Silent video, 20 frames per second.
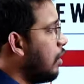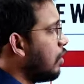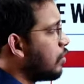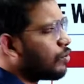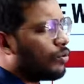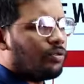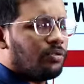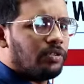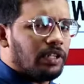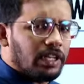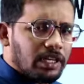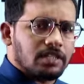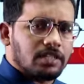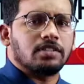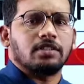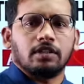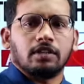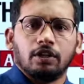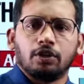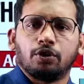So there
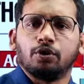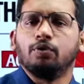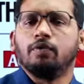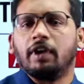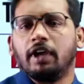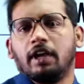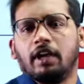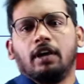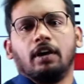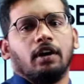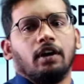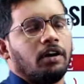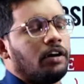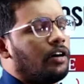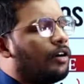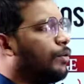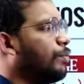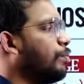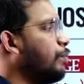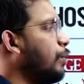is two-way,
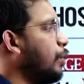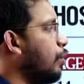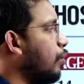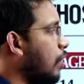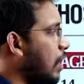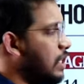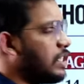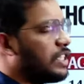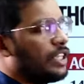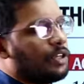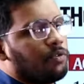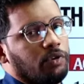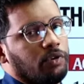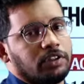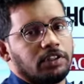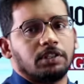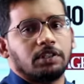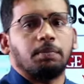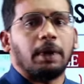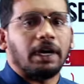consequences.